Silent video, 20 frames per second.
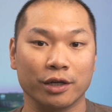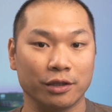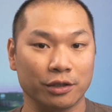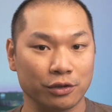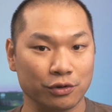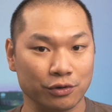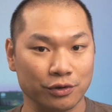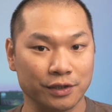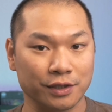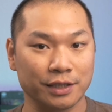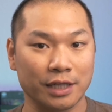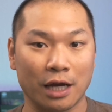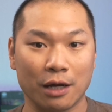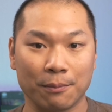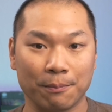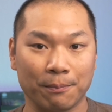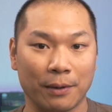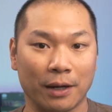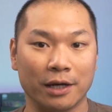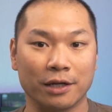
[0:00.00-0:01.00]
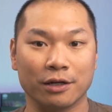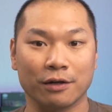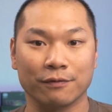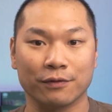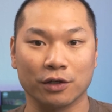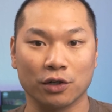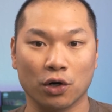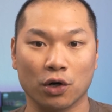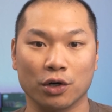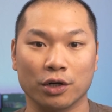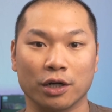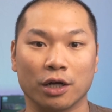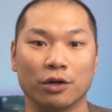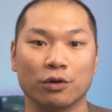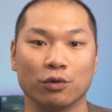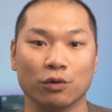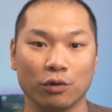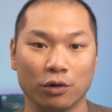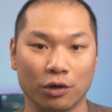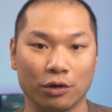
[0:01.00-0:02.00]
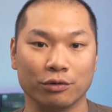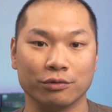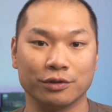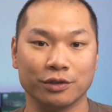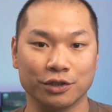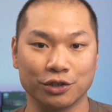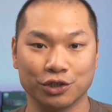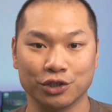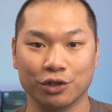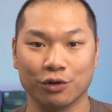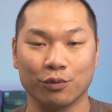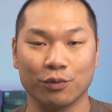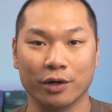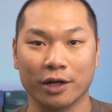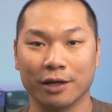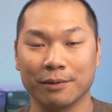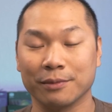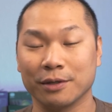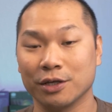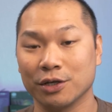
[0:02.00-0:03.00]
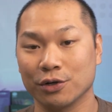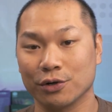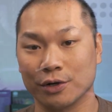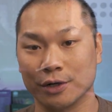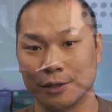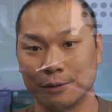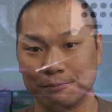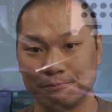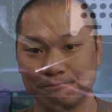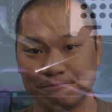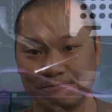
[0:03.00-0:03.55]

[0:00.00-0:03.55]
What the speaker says: initial sound bite of the card under load to show what I'm hearing.